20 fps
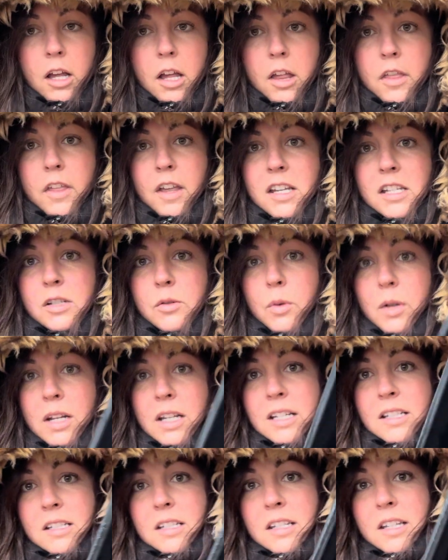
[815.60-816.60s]
This one
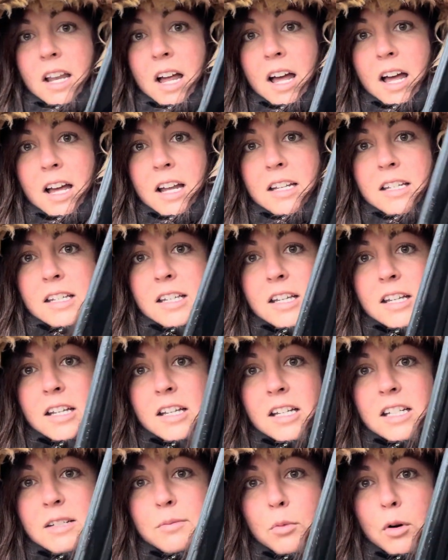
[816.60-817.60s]
is not.
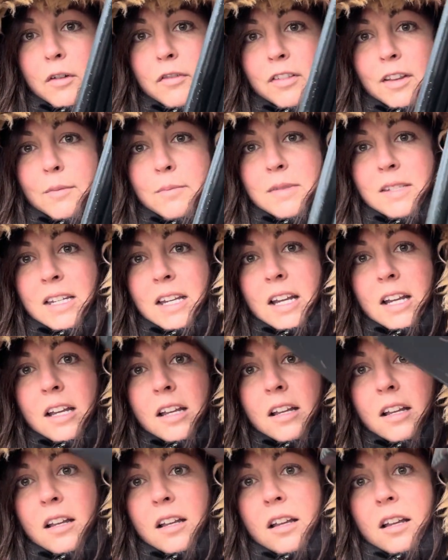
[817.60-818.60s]
It's more flimsy,
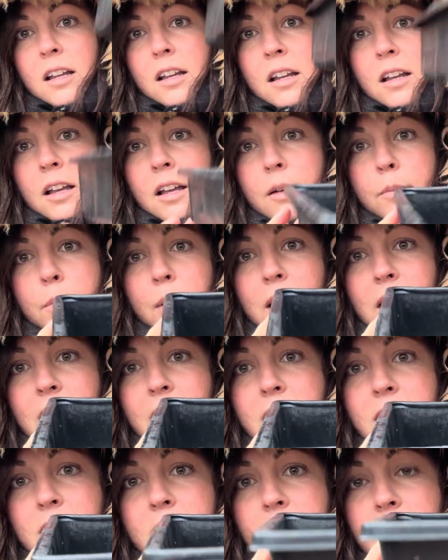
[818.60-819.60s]
but
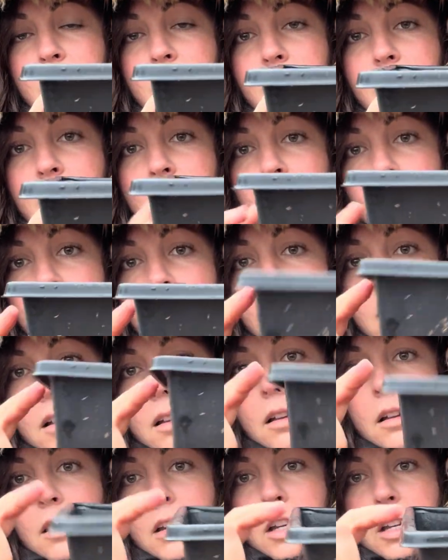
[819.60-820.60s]
it's,
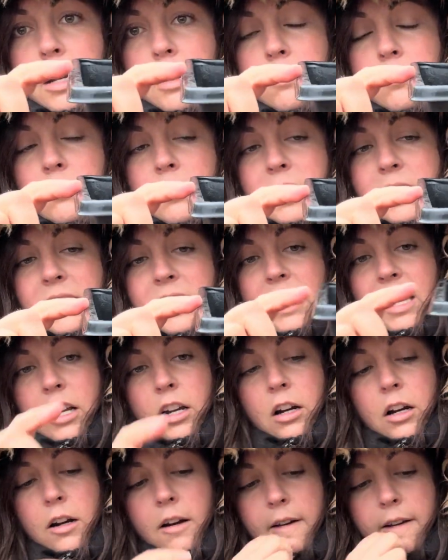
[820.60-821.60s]
you know, it's
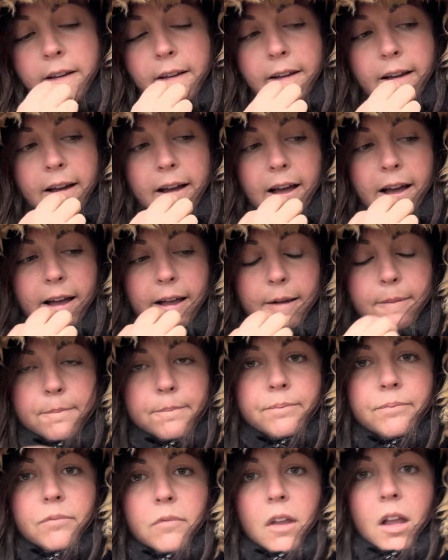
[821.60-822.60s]
thicker.
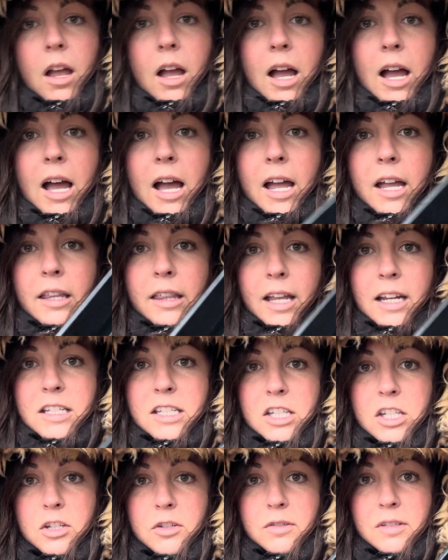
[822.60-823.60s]
I like
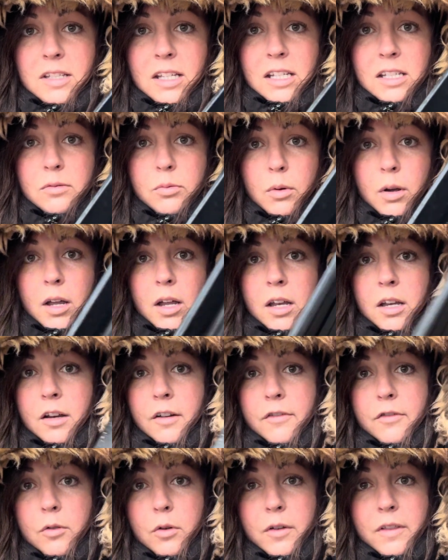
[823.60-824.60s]
to use this one
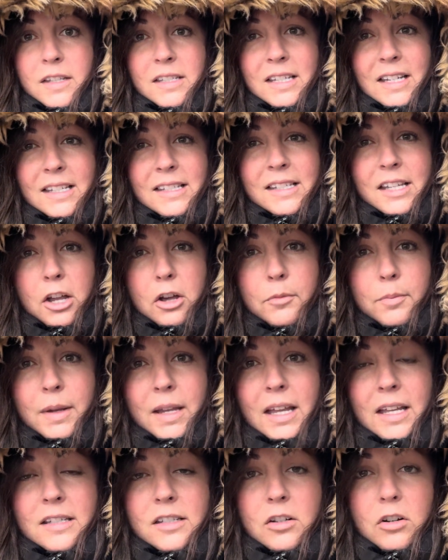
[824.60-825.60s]
for the seed snail
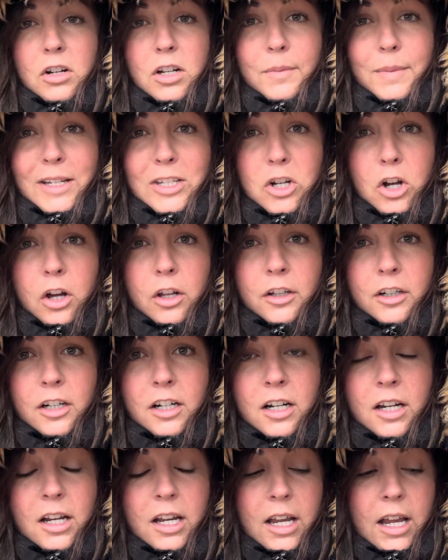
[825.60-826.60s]
because they're going to be
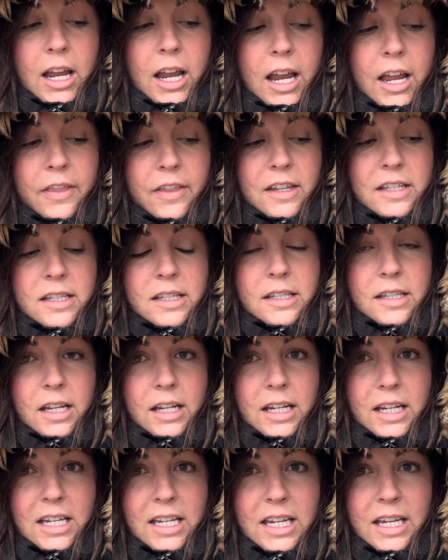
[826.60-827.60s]
taller, and this is going
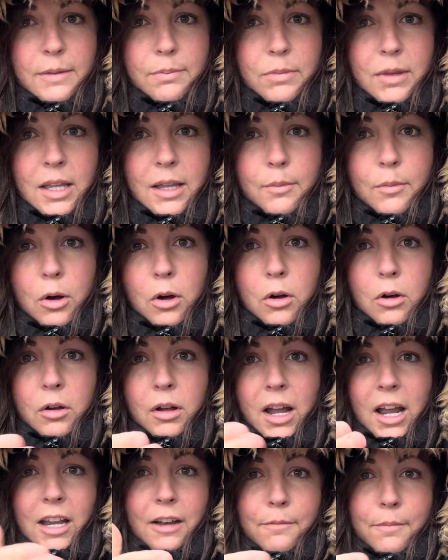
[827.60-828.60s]
to keep them all
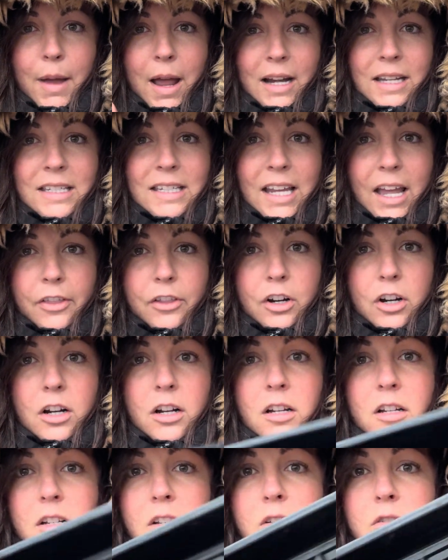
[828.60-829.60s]
kind of packed together.
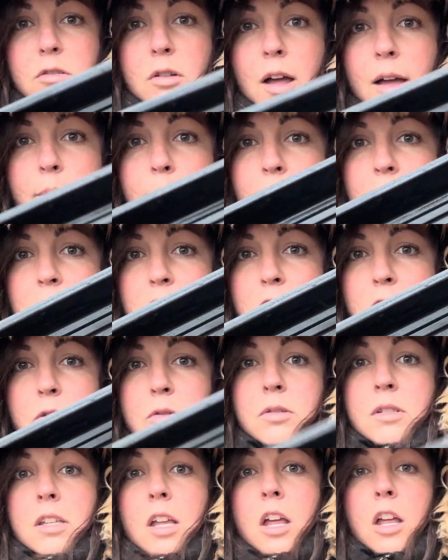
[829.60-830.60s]
So I'm going to
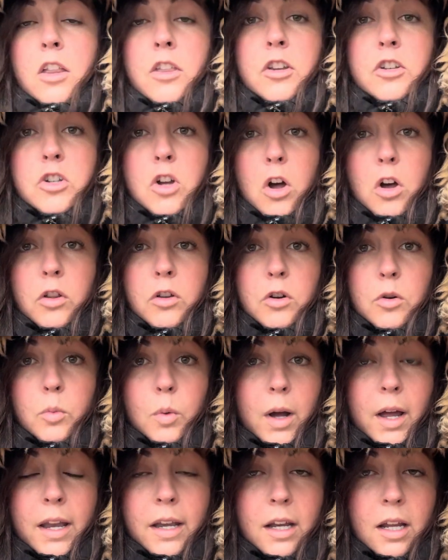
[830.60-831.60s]
use the taller
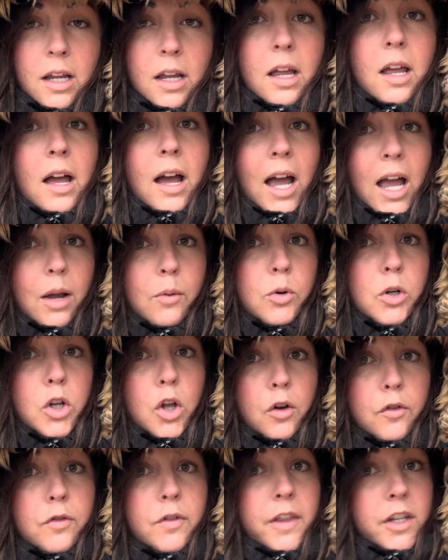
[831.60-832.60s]
one. I would
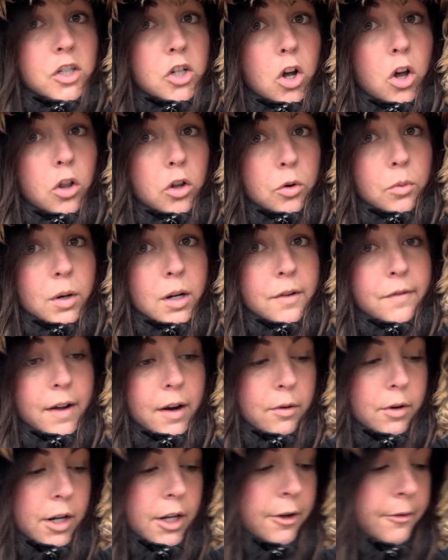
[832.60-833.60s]
go for the taller one if I
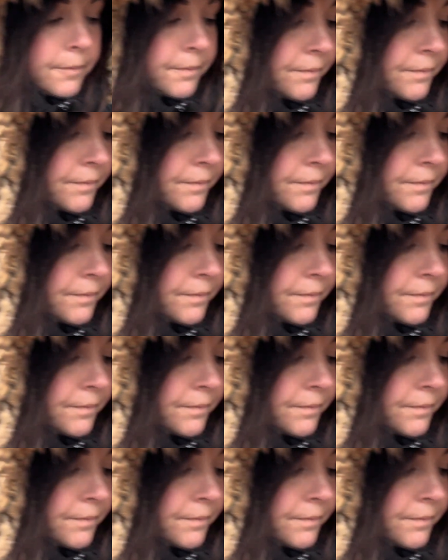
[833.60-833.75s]
were you.